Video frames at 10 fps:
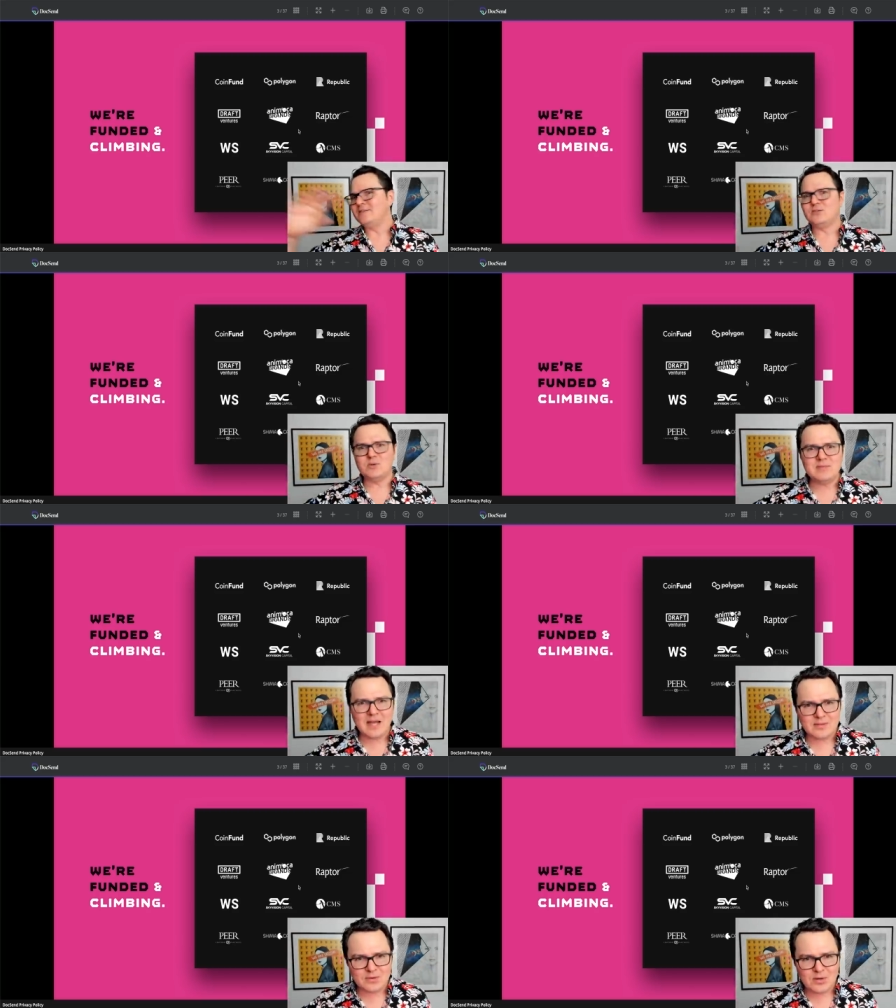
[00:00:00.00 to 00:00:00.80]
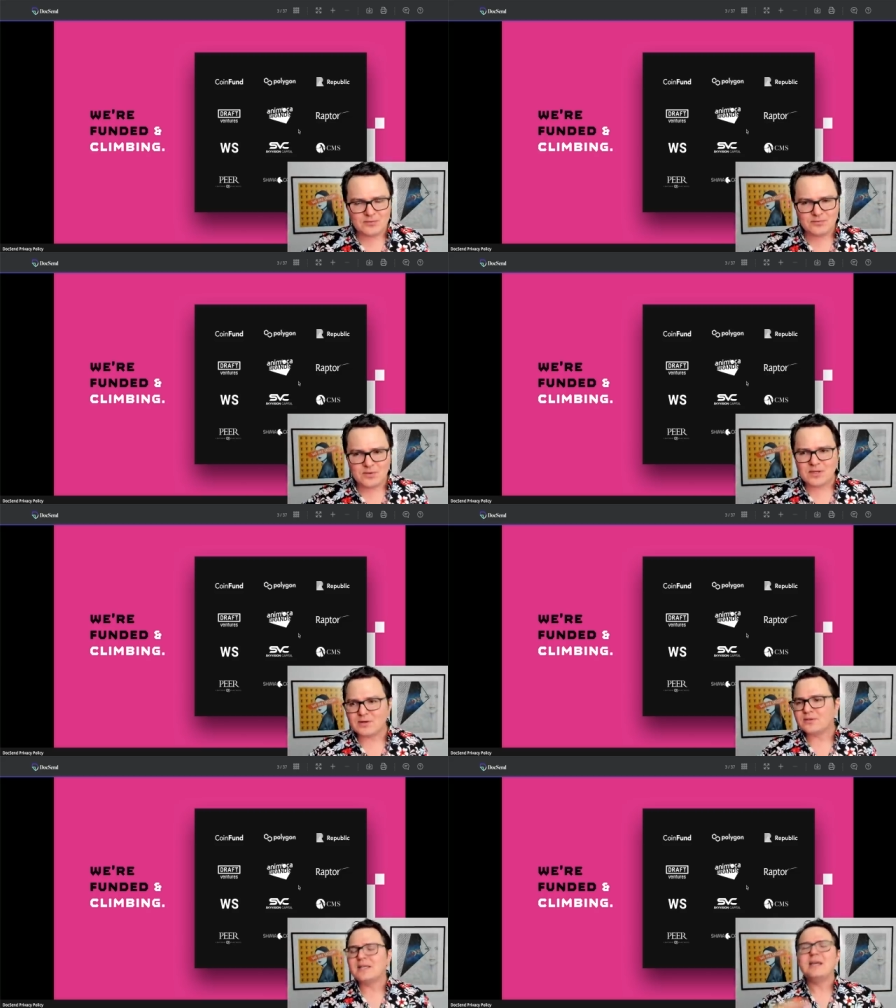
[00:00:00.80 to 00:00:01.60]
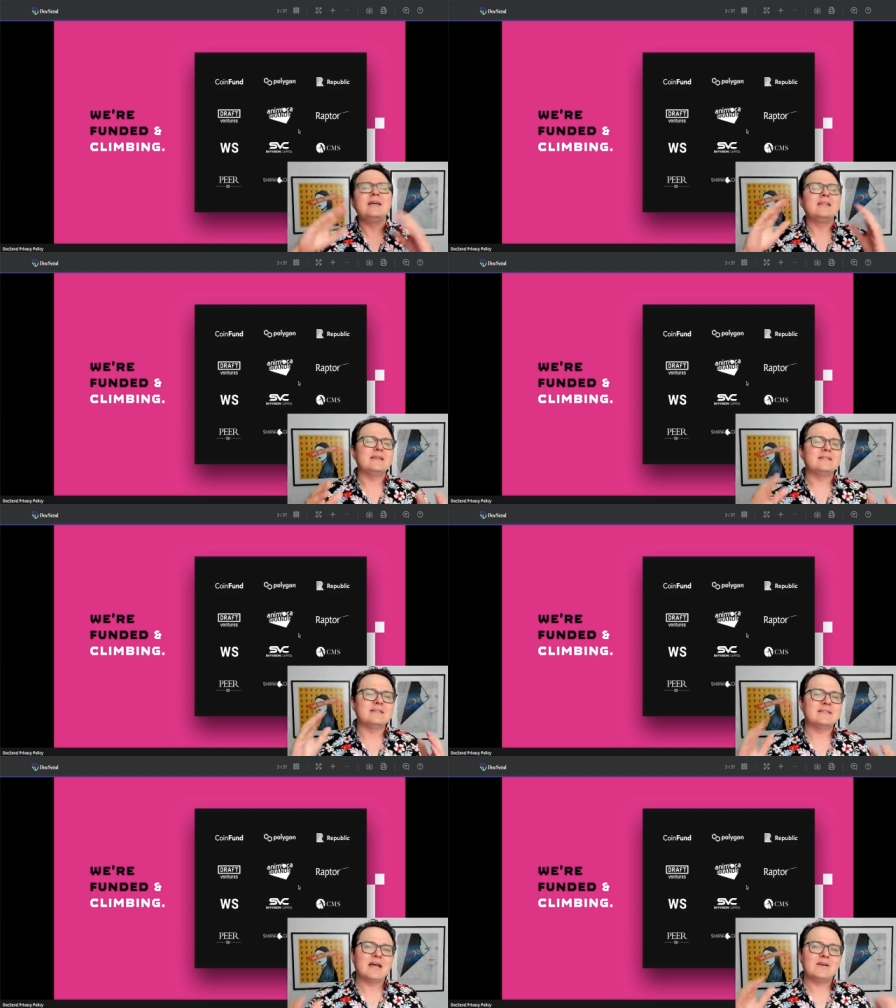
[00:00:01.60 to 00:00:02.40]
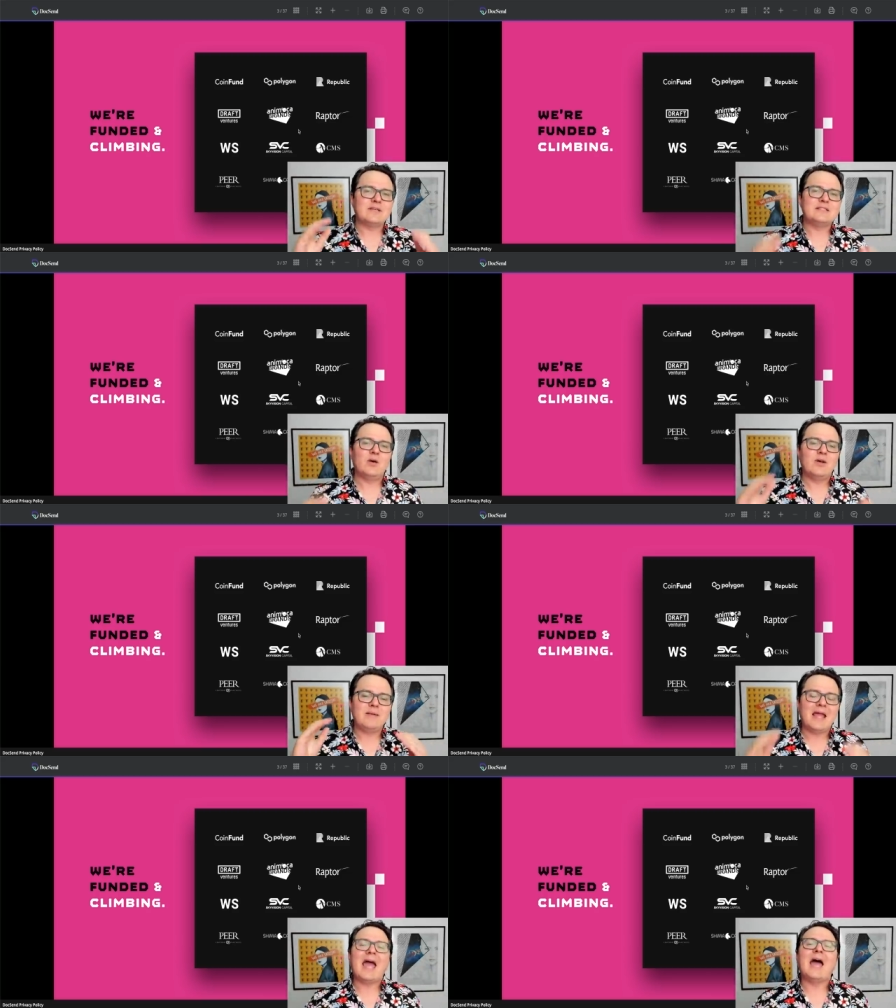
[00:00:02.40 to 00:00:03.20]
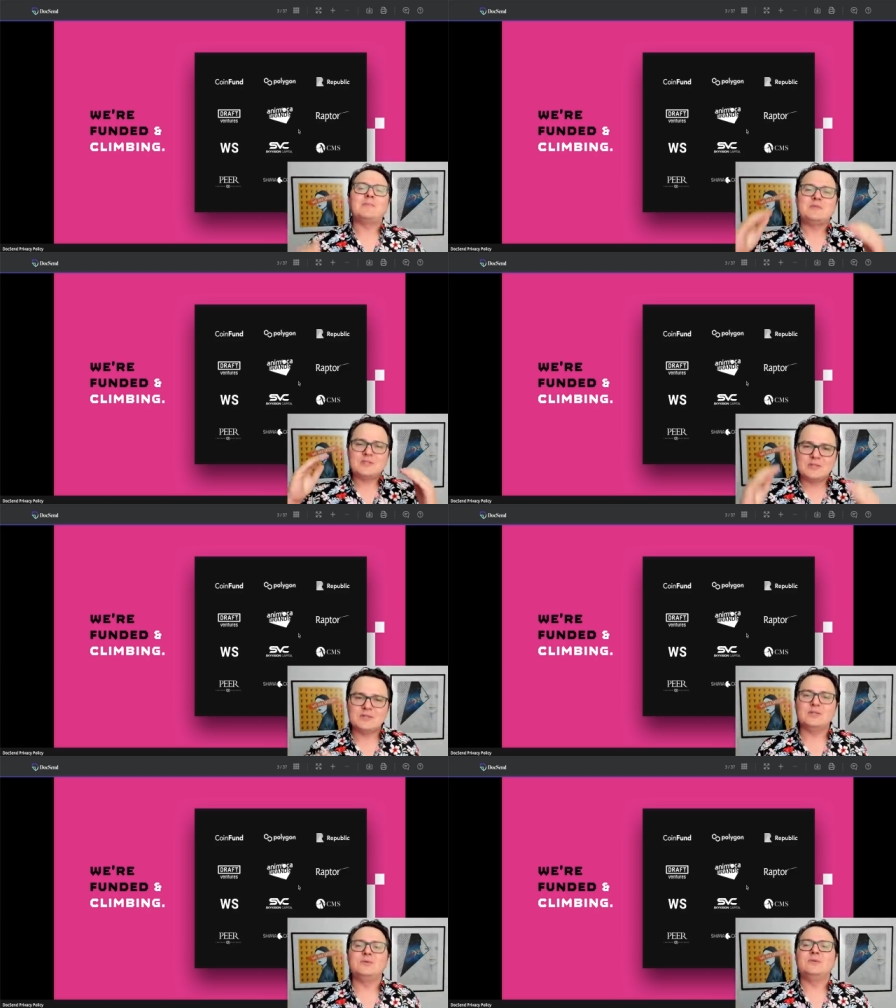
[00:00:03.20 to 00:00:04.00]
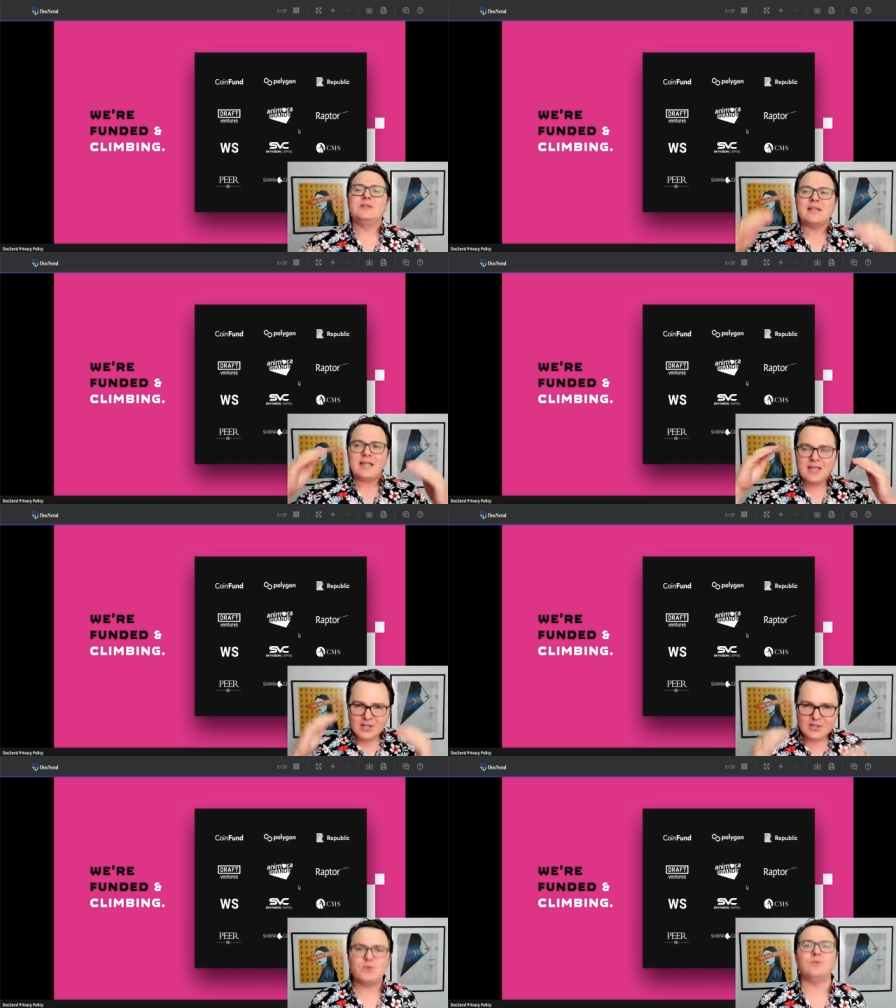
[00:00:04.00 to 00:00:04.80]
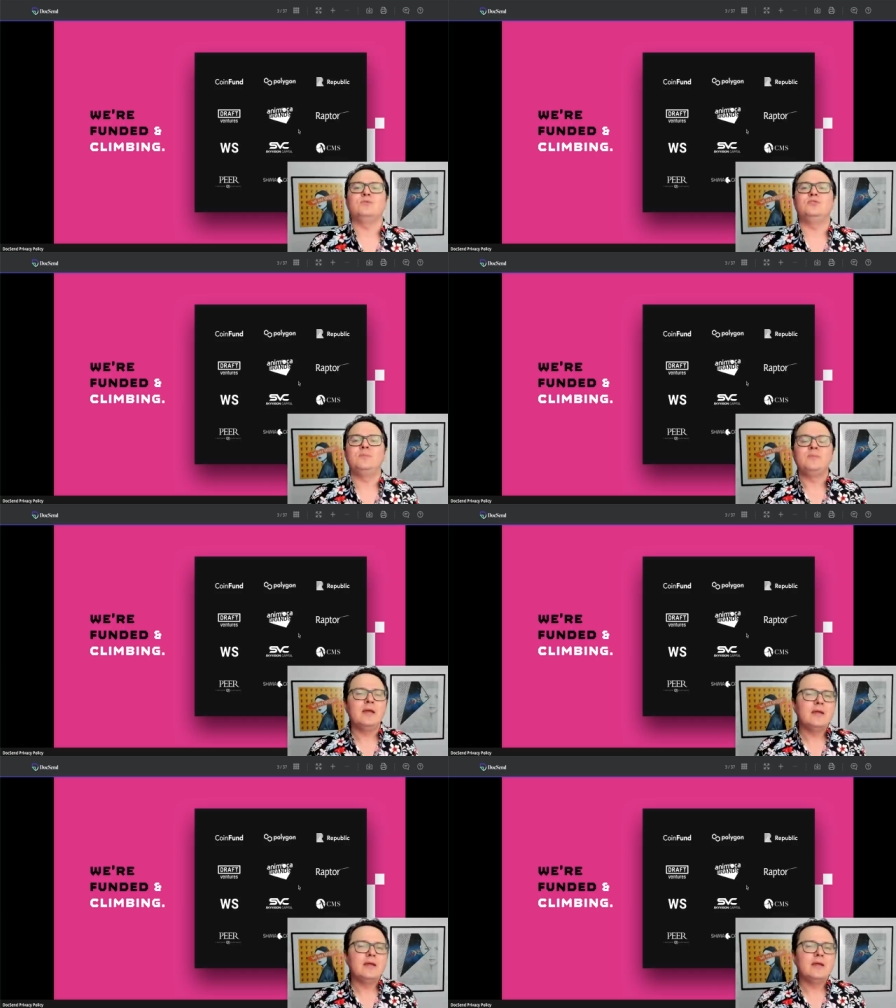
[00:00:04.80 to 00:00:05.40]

zoom down the road a few years, this stuff is going to be absolutely huge.